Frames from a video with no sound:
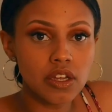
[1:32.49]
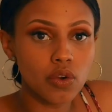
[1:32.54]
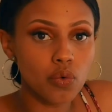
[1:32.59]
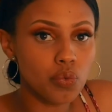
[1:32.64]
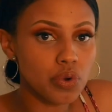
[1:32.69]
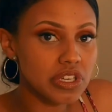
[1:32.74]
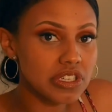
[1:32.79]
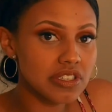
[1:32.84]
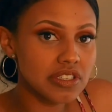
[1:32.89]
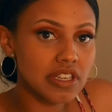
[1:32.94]

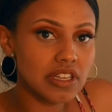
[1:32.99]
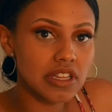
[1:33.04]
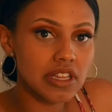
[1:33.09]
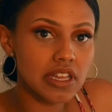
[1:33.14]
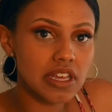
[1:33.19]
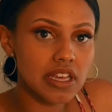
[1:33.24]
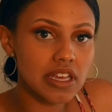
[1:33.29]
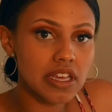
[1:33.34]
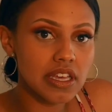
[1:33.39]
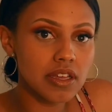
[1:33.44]

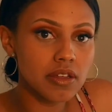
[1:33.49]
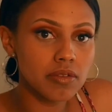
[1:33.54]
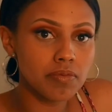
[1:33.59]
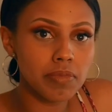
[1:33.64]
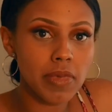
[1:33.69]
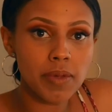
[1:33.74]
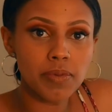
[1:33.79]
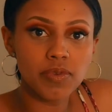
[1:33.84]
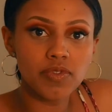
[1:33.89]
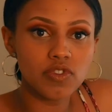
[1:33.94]
recently,
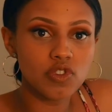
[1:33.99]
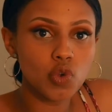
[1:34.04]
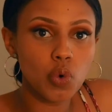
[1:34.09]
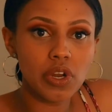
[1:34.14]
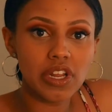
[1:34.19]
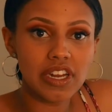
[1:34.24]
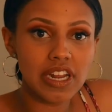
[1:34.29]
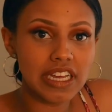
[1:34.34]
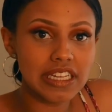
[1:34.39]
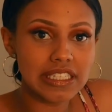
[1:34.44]
maybe even
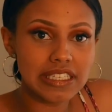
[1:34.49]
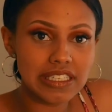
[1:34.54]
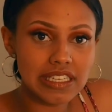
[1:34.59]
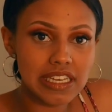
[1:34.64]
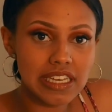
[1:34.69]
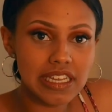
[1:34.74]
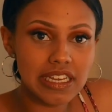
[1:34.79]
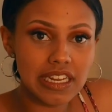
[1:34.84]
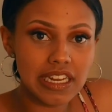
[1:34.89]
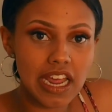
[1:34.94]

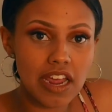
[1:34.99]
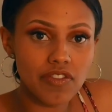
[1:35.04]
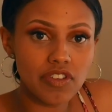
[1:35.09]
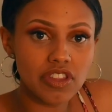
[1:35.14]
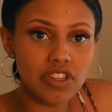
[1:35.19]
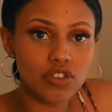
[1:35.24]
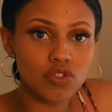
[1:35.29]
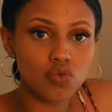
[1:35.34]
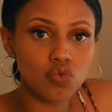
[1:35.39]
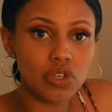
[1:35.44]
2019, and
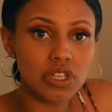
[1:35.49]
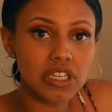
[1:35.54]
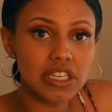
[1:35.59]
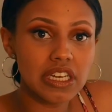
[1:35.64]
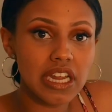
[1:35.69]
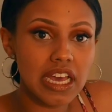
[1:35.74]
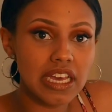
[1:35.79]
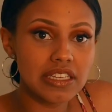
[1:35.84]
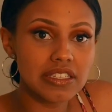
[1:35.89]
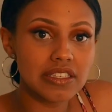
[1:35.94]
everything's really
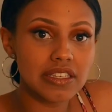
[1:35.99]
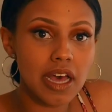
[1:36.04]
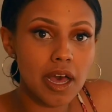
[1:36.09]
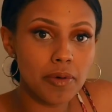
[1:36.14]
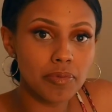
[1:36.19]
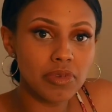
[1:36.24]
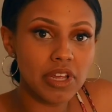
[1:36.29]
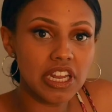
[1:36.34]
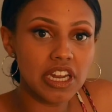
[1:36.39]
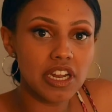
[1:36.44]
nice,
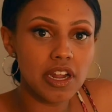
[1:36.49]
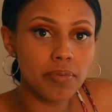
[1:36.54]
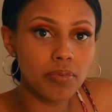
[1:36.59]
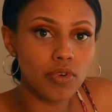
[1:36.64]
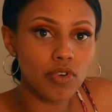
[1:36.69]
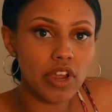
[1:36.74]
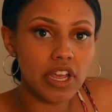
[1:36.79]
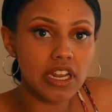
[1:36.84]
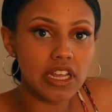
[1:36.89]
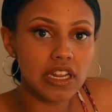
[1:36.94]
updated,
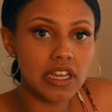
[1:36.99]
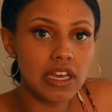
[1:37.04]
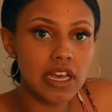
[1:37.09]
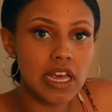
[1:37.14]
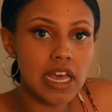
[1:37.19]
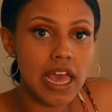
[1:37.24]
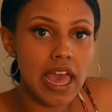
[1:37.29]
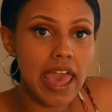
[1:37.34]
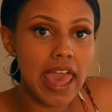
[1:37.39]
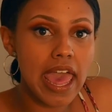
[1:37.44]
upgraded,
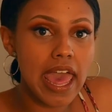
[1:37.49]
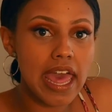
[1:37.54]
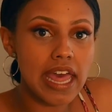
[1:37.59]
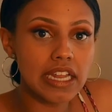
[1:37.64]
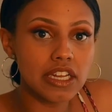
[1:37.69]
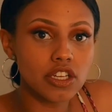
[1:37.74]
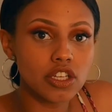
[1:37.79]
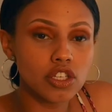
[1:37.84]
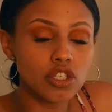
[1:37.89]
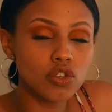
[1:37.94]

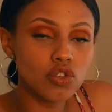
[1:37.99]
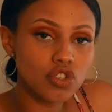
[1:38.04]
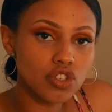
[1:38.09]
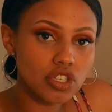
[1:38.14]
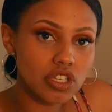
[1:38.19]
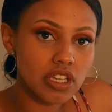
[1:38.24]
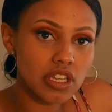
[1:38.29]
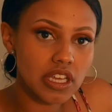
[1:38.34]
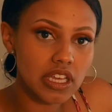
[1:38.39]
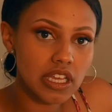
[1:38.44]
and
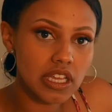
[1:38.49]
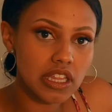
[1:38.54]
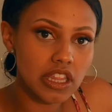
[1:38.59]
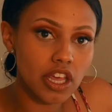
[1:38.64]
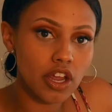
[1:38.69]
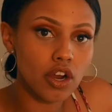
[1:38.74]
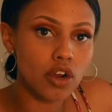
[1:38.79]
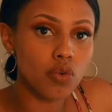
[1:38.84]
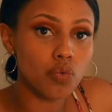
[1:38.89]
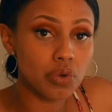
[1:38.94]
usually
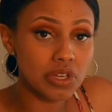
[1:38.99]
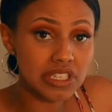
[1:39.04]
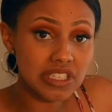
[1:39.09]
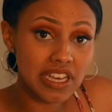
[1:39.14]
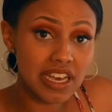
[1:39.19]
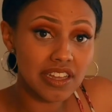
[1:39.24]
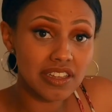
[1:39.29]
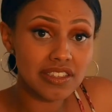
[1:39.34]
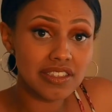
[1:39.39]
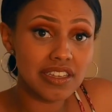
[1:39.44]
they're
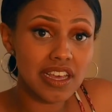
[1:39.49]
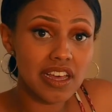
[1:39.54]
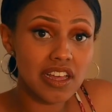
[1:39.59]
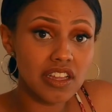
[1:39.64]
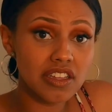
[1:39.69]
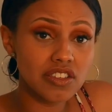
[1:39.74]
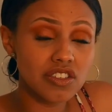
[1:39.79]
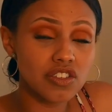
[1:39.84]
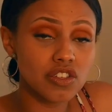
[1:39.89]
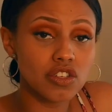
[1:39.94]
retail
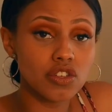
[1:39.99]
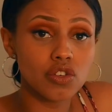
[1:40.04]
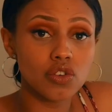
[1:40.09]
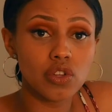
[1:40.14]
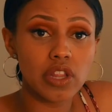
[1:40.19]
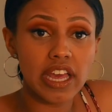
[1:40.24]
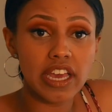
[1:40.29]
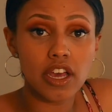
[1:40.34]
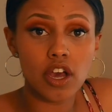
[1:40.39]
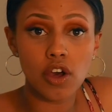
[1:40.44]
sales to
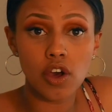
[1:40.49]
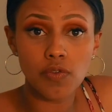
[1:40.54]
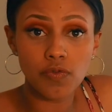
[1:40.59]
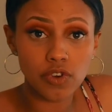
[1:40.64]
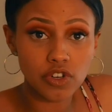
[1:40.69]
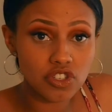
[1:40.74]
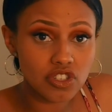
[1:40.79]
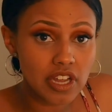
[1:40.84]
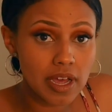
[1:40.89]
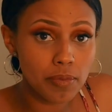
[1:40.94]
like a
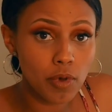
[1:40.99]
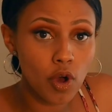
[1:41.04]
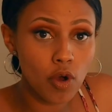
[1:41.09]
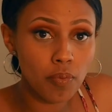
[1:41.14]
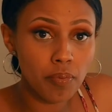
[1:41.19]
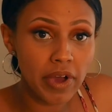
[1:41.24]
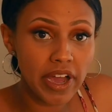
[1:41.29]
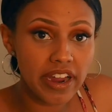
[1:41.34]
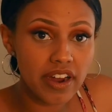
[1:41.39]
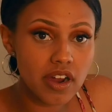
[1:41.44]
first-time
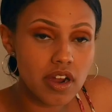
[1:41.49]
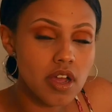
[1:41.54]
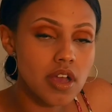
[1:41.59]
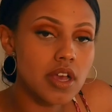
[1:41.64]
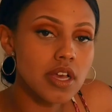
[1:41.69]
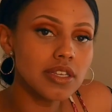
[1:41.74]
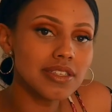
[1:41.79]
home buyer.